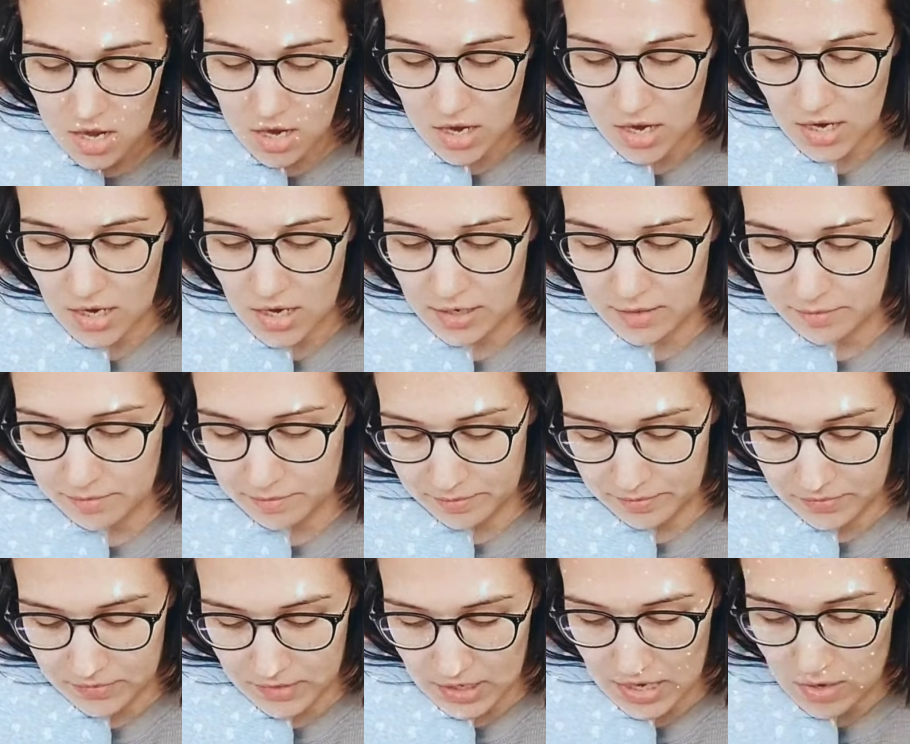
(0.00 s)

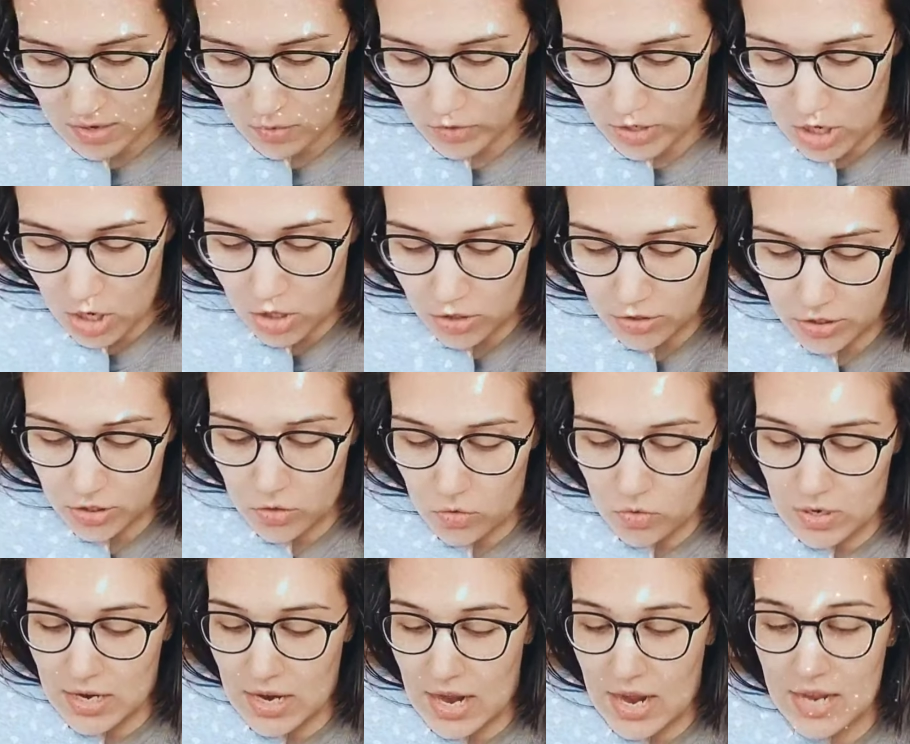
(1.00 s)
Um, we also
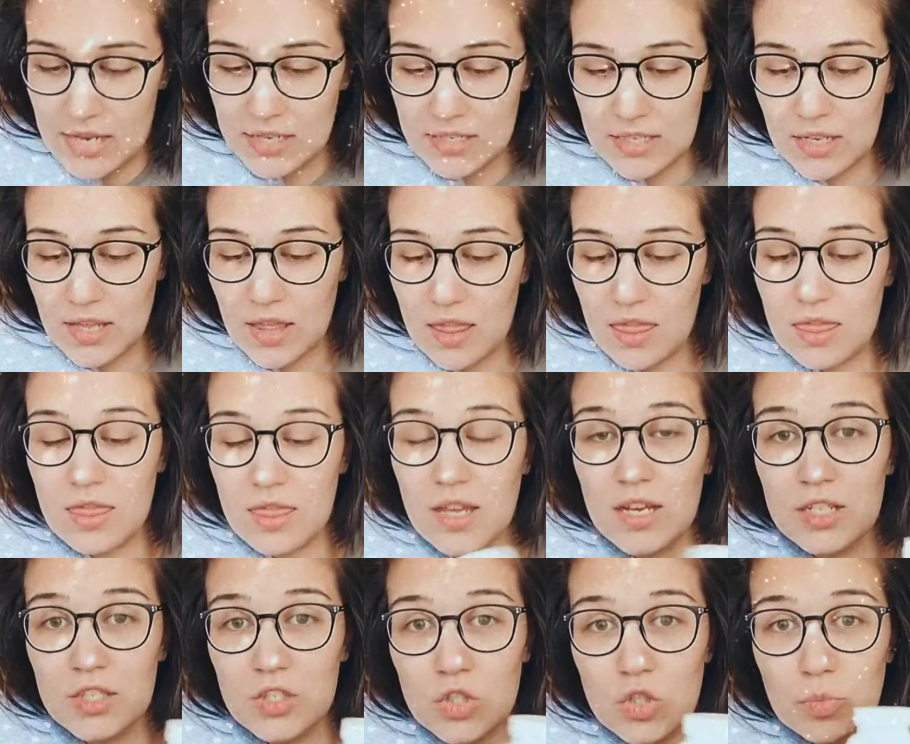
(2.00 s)
got the
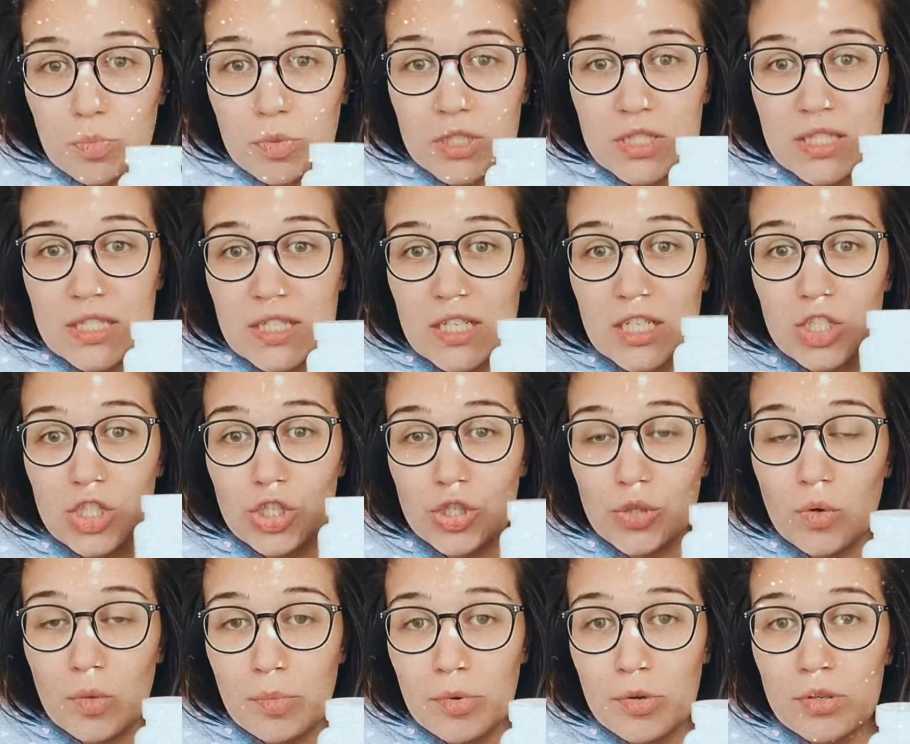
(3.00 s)
Super C
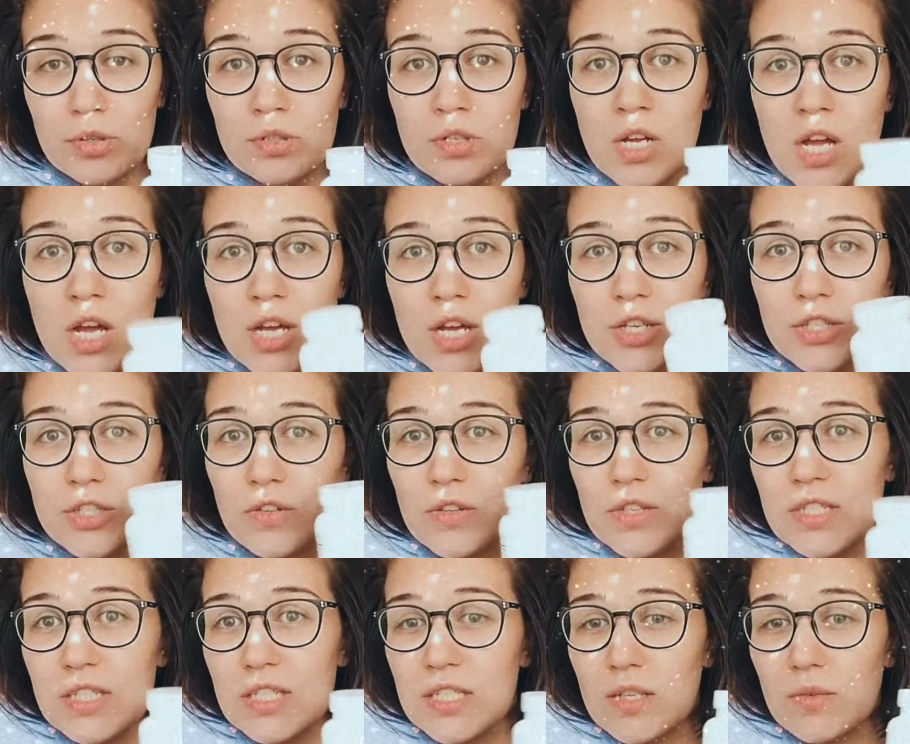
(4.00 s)
Chewable. So
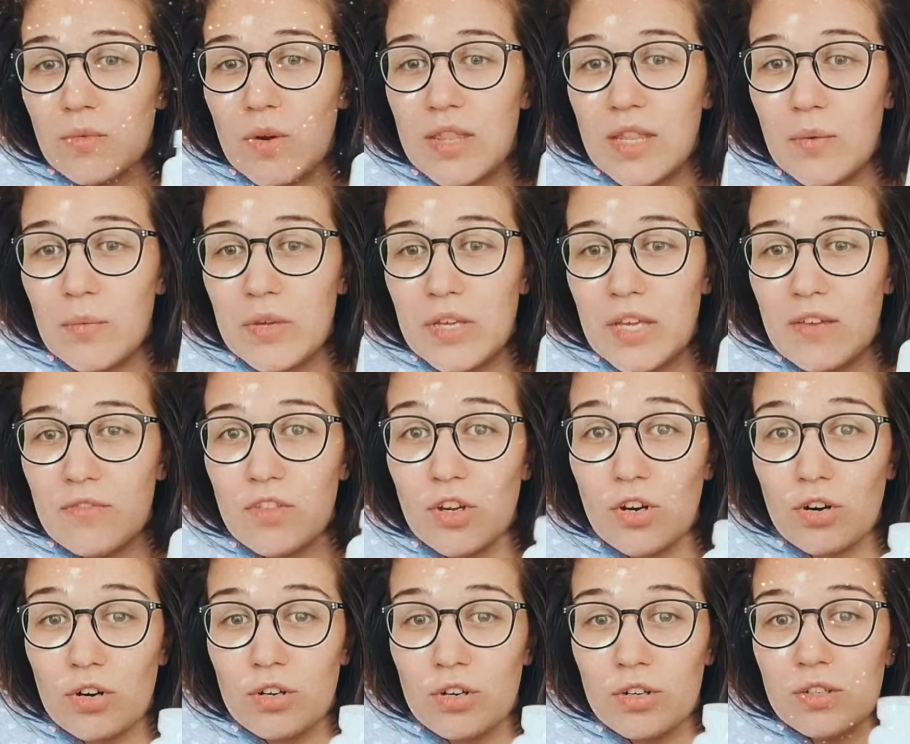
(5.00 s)
this is the one that we give the
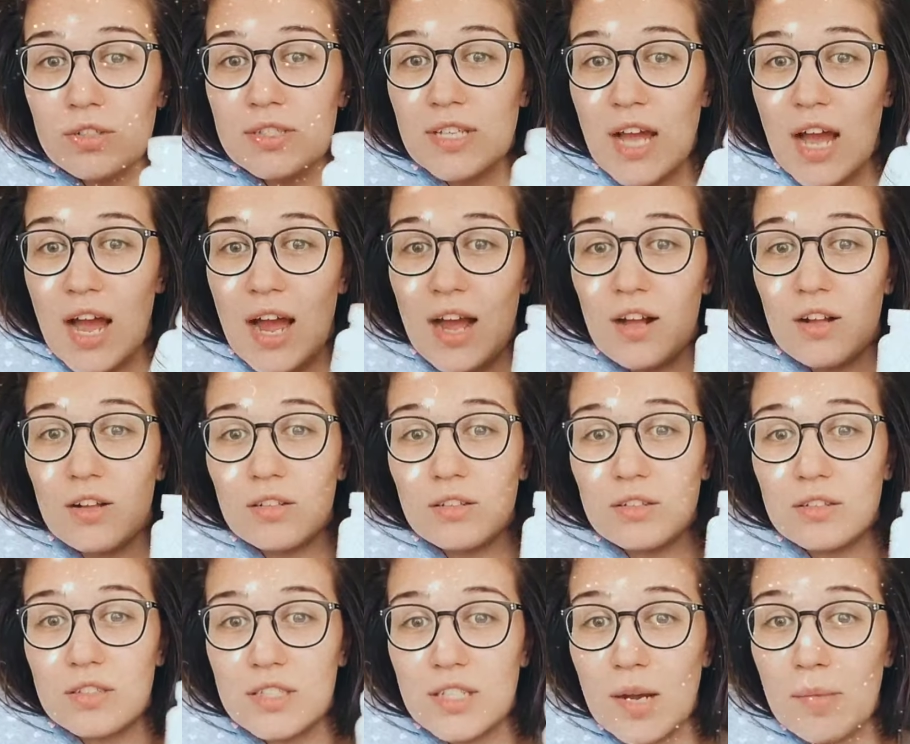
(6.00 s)
girls. I'll
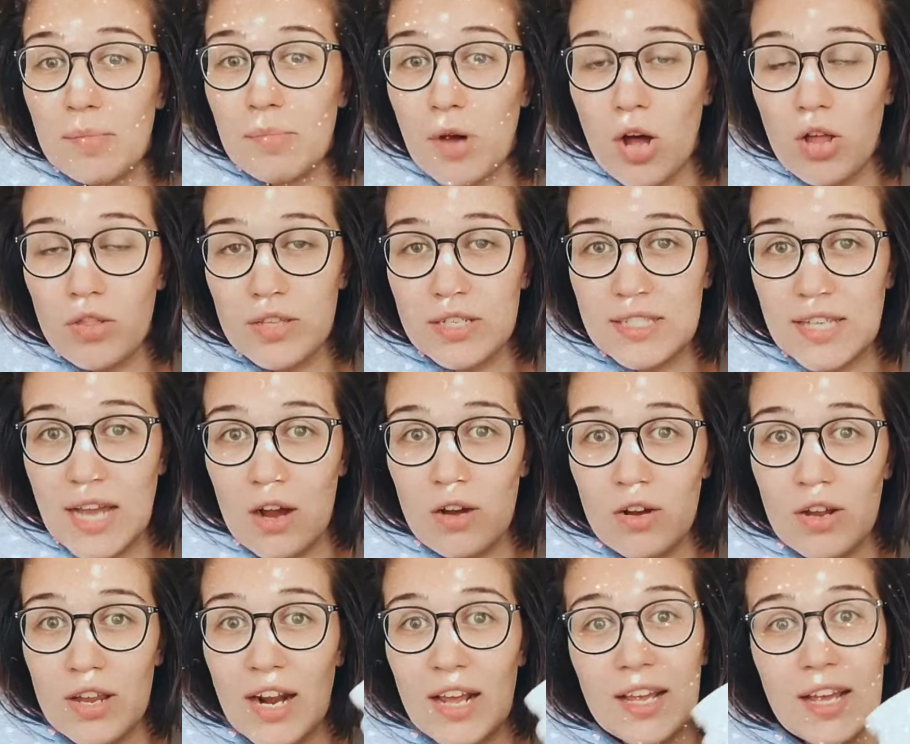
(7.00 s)
dump all these out
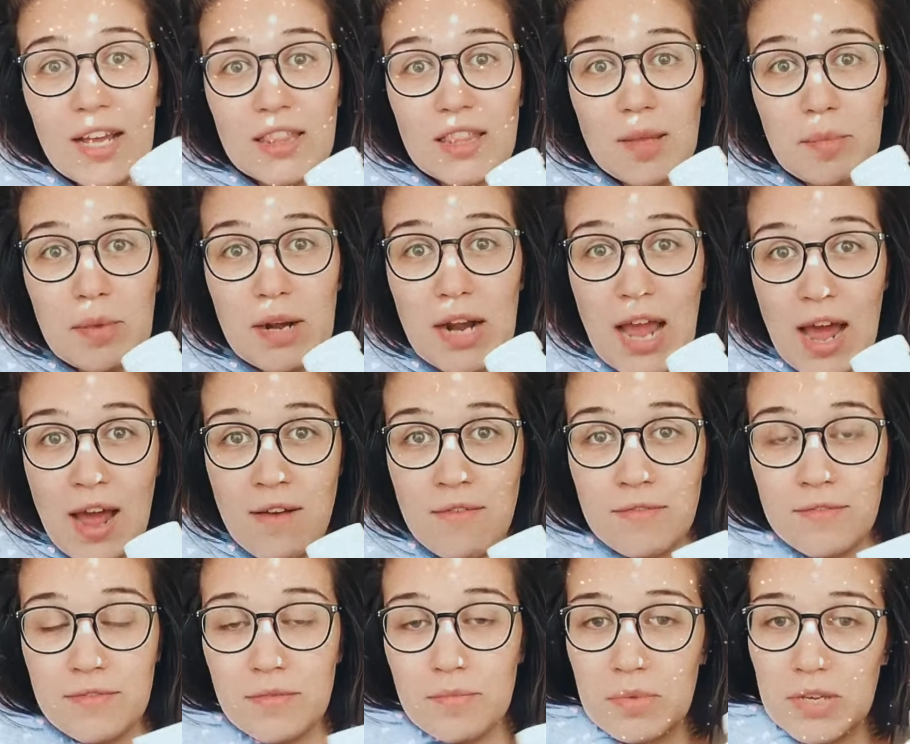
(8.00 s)
and I cut them in half
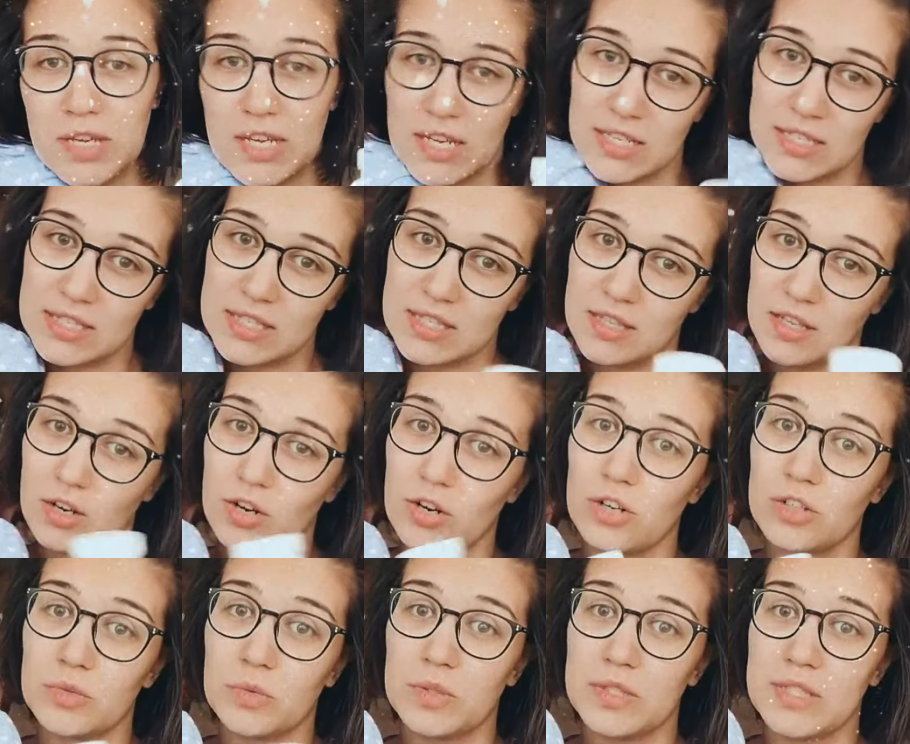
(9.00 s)
because the
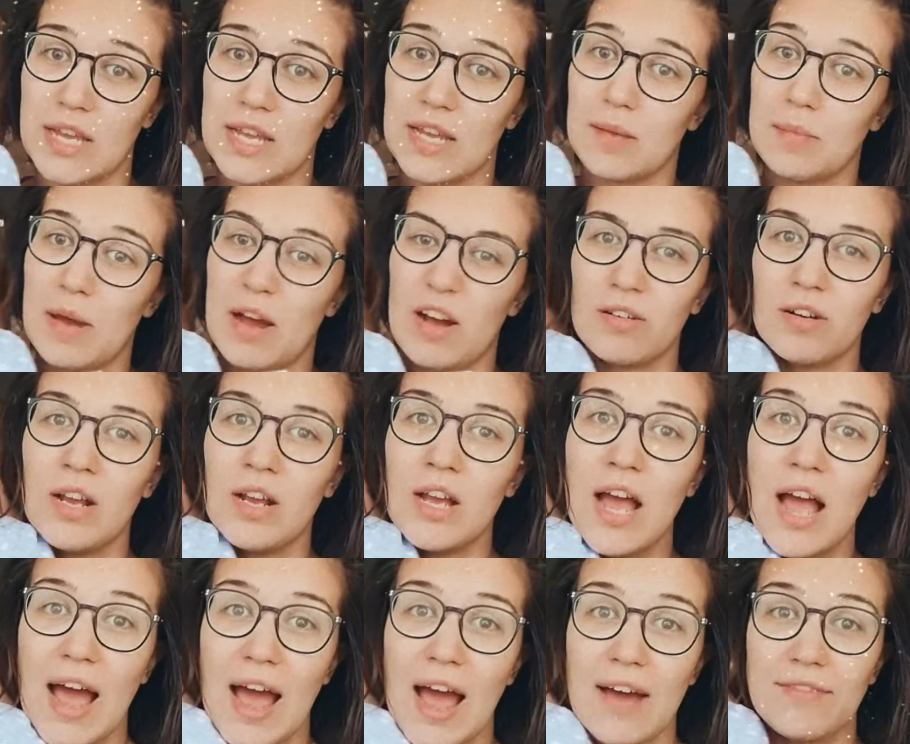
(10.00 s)
girls will take about
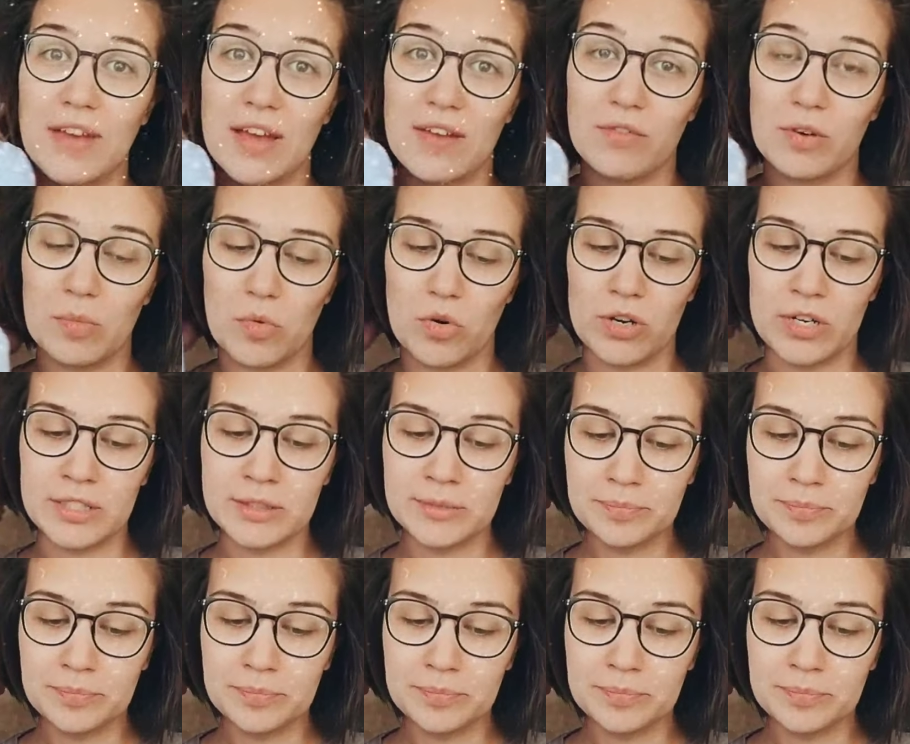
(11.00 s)
half every morning.